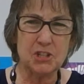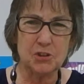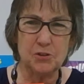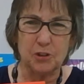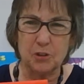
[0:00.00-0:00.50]

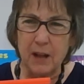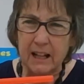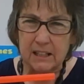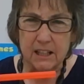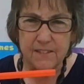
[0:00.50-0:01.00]
you could
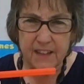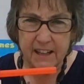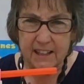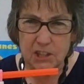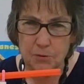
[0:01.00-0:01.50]
leave that
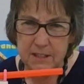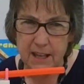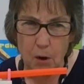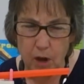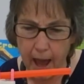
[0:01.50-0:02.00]
in there and say,
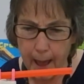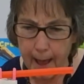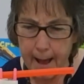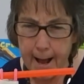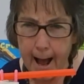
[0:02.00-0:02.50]
okay,
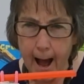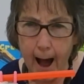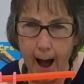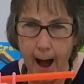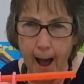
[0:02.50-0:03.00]

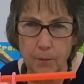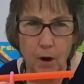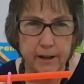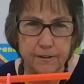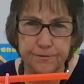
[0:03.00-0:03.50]
I
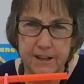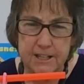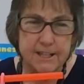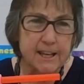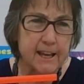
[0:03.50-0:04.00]
want it
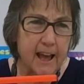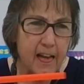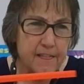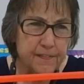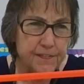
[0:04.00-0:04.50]
facing
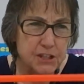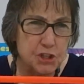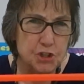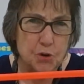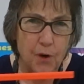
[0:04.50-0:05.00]
this
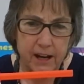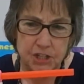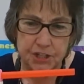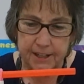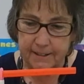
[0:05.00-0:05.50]

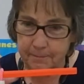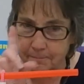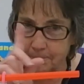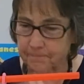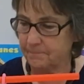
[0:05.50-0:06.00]
direction.
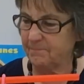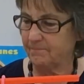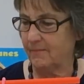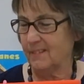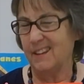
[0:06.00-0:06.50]

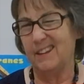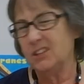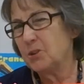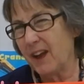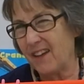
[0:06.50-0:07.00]
You
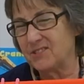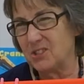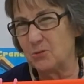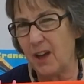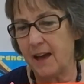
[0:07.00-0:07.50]
don't have to
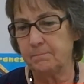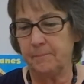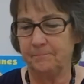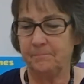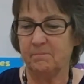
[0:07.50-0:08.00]
do that.
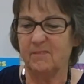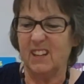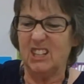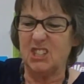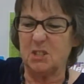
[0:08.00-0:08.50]

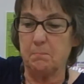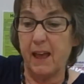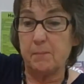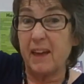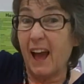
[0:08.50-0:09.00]
It just
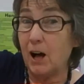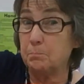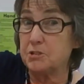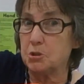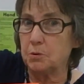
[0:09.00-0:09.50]
maybe
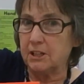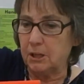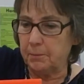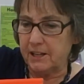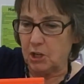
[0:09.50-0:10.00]
helps you a little
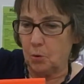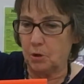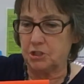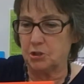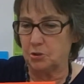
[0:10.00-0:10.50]
bit, know
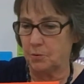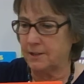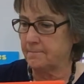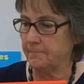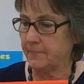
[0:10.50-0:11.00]
what you're
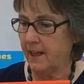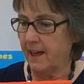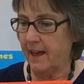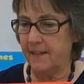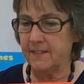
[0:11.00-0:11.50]
doing.
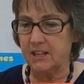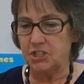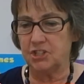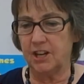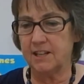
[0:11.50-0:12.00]
And then
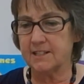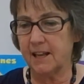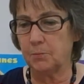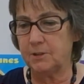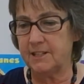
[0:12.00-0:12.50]
just
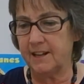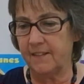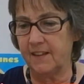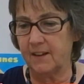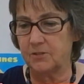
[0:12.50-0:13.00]
like we did on
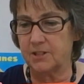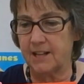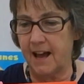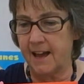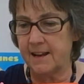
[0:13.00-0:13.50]
the other
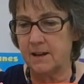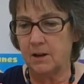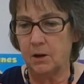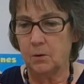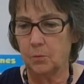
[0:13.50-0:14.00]
side,
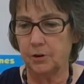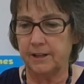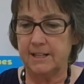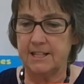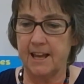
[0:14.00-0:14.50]
we're going
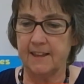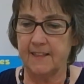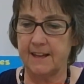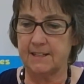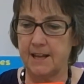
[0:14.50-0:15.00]
to take
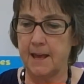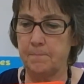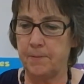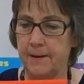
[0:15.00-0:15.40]
that tape.